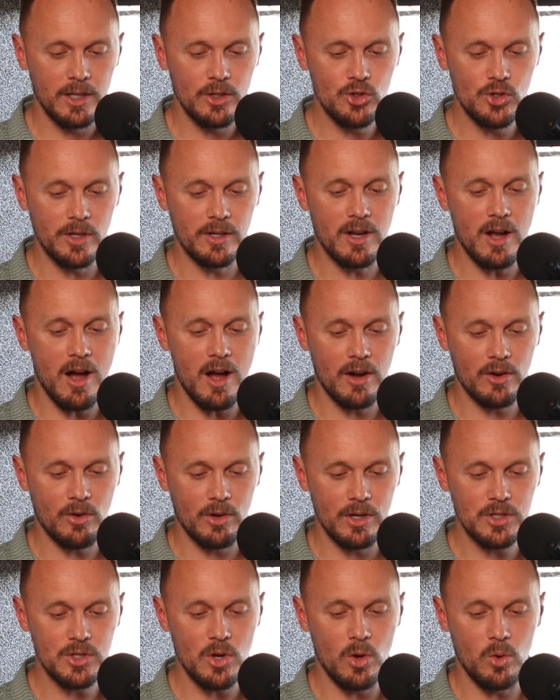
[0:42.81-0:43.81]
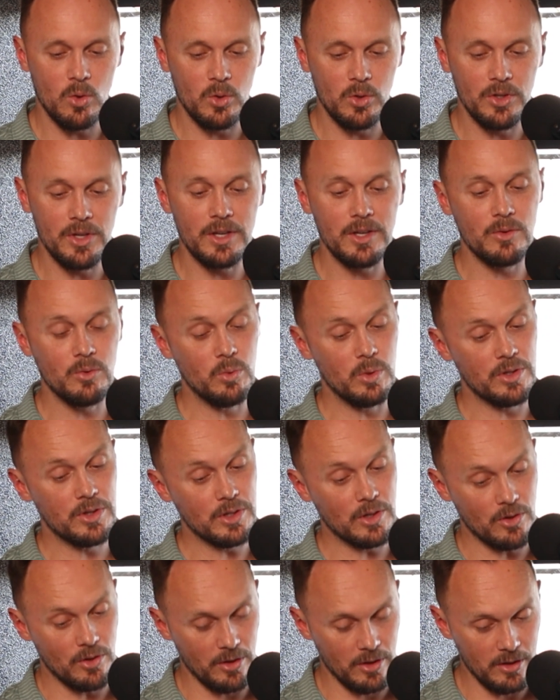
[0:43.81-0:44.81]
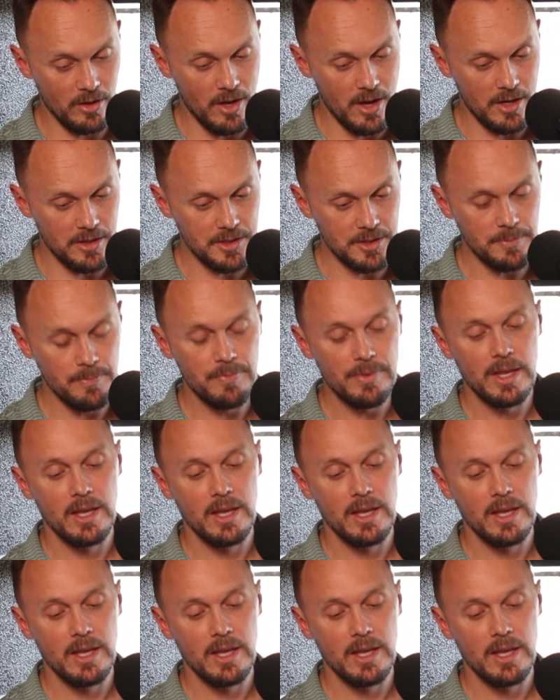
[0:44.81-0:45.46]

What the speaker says: should Congress hold with the current laws.